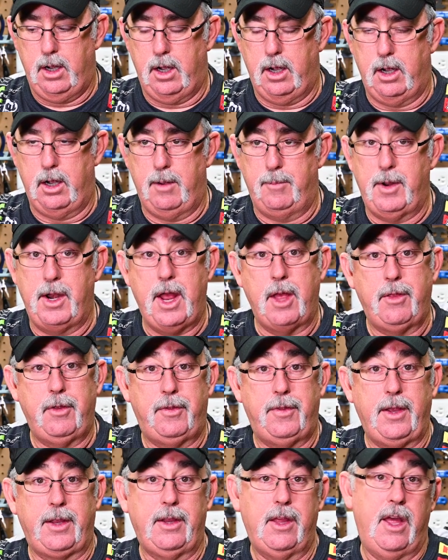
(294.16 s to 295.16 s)
Another
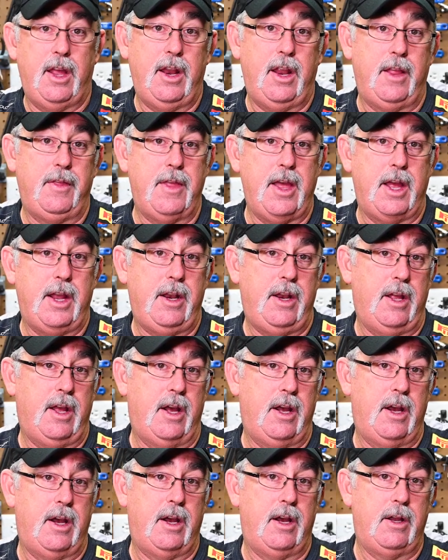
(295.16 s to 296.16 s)
thing that
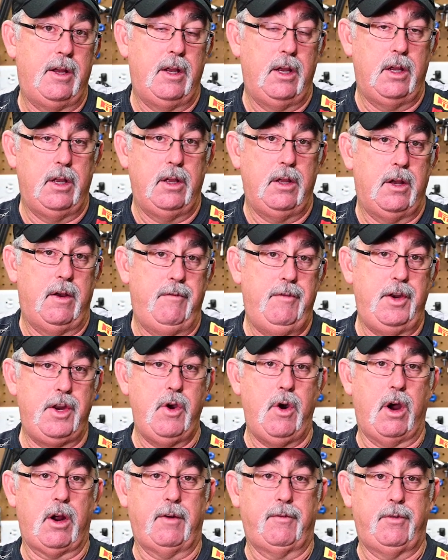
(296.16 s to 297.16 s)
a
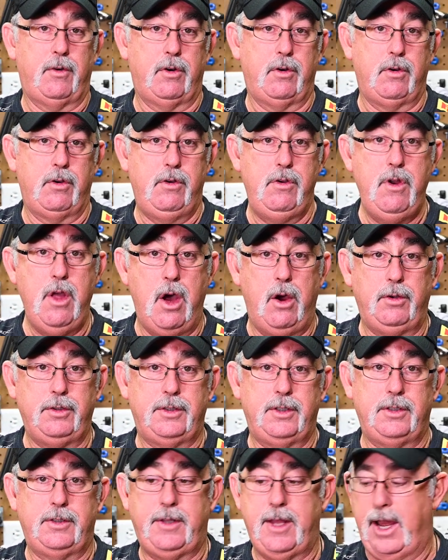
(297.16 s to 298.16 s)
videographer
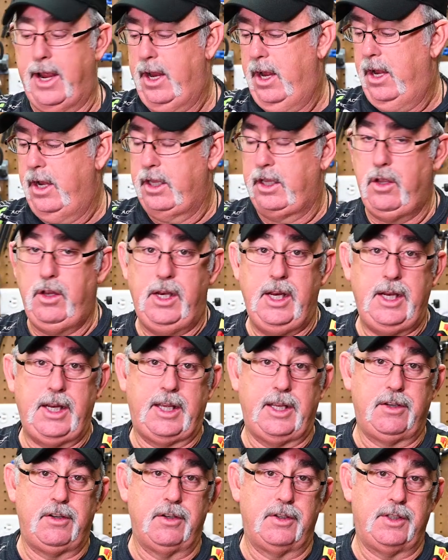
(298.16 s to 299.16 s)
knows is that you need to
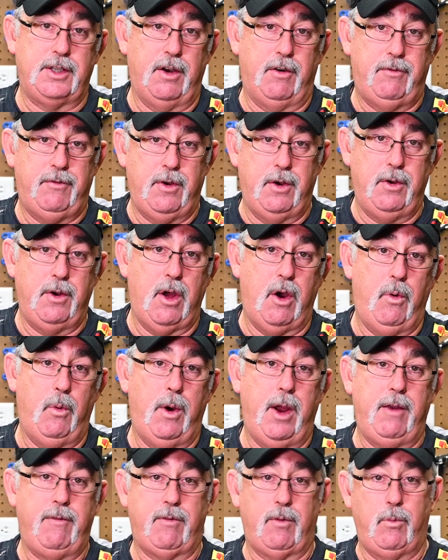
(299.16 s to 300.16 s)
get your cell phone
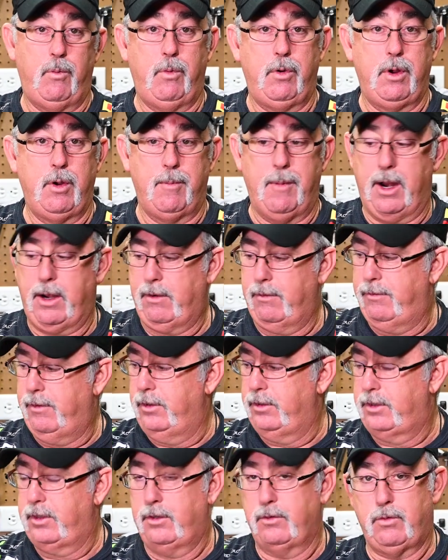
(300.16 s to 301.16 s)
away from your
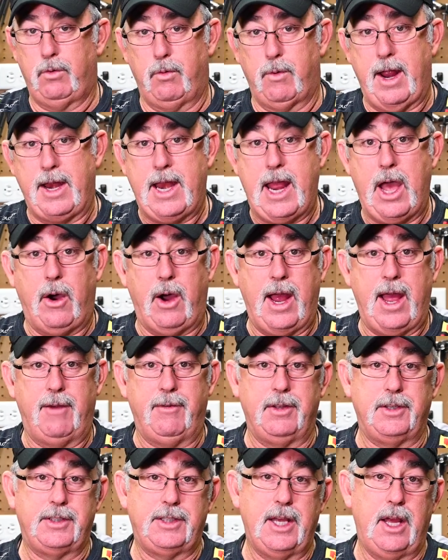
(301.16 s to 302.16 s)
microphones. Because right now I
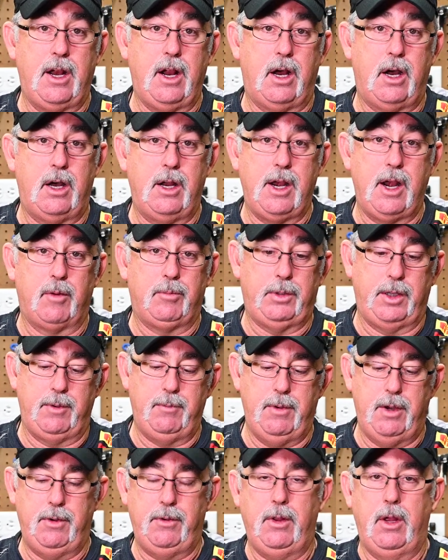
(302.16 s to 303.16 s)
have it set on
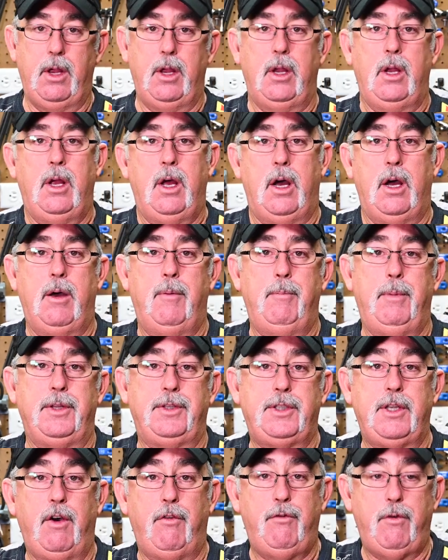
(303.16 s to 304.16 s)
airplane mode, but cell